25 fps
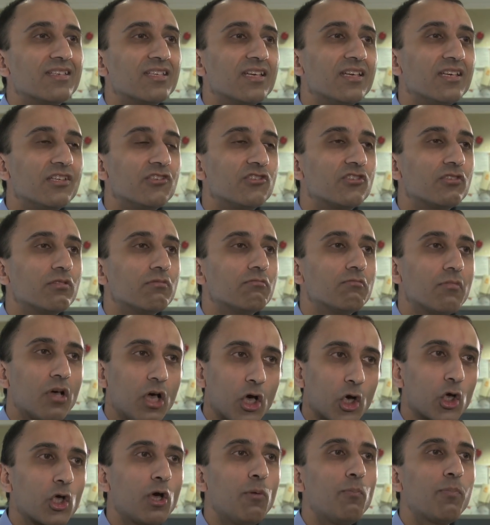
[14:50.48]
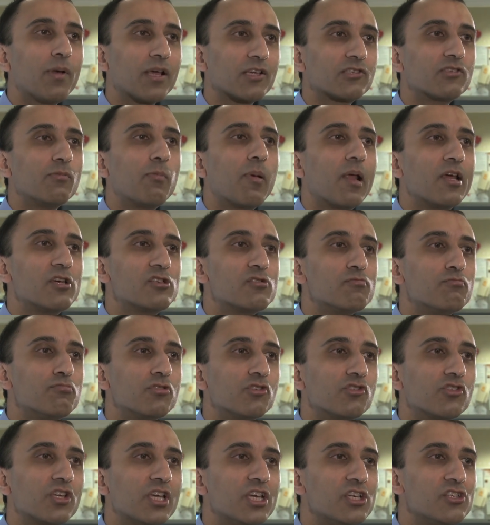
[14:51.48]
it is a complex ablation
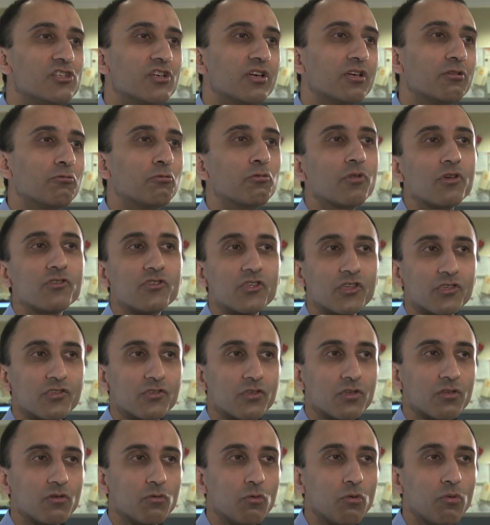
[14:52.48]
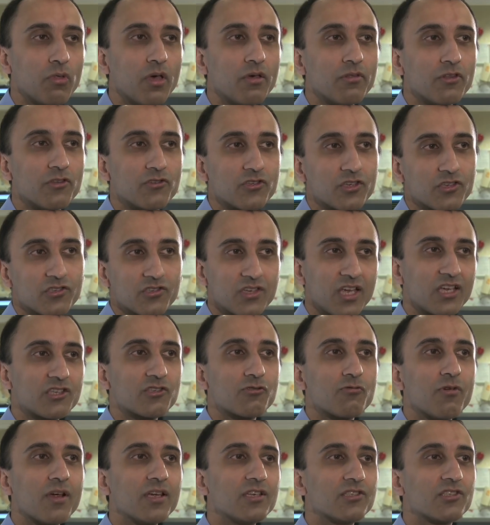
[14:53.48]
procedure, and although the
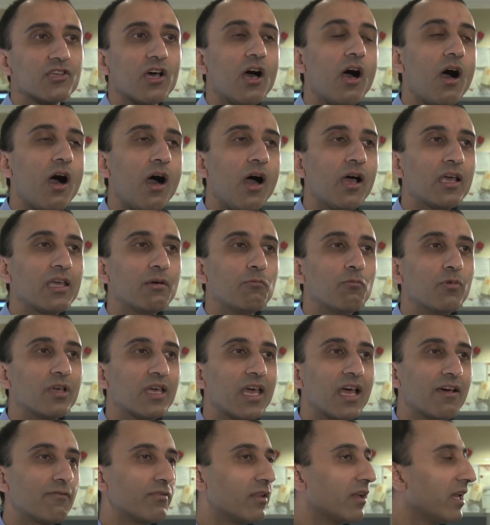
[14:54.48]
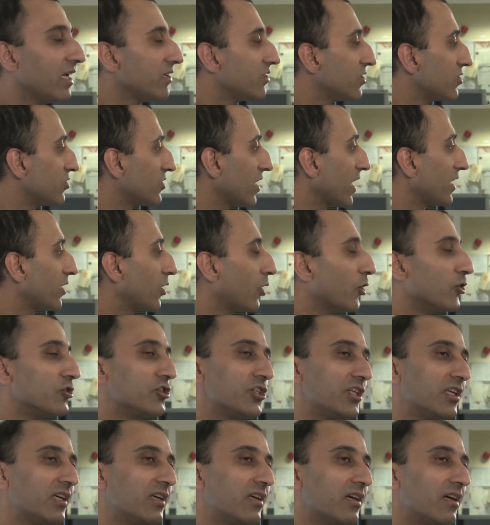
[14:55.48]
success rates are high and we have the latest
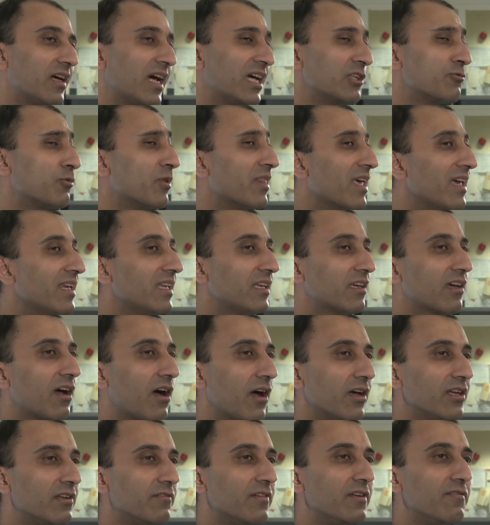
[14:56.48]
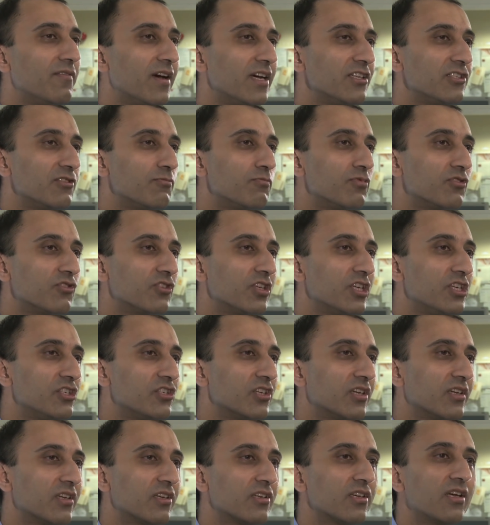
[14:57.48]
technology here, as with any kind of invasive
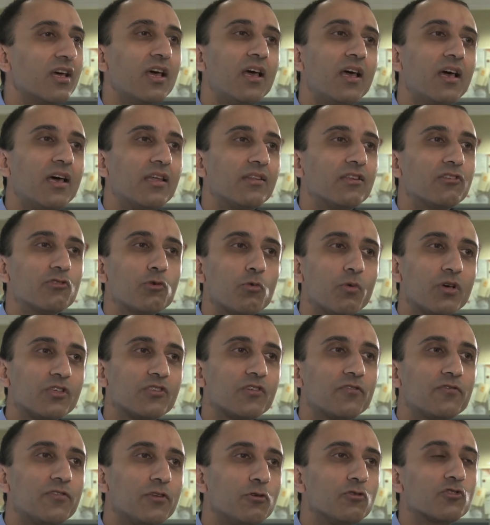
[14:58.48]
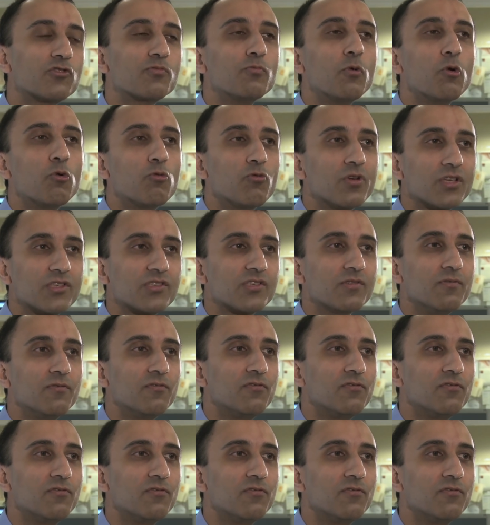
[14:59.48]
procedure, there's always a few small risks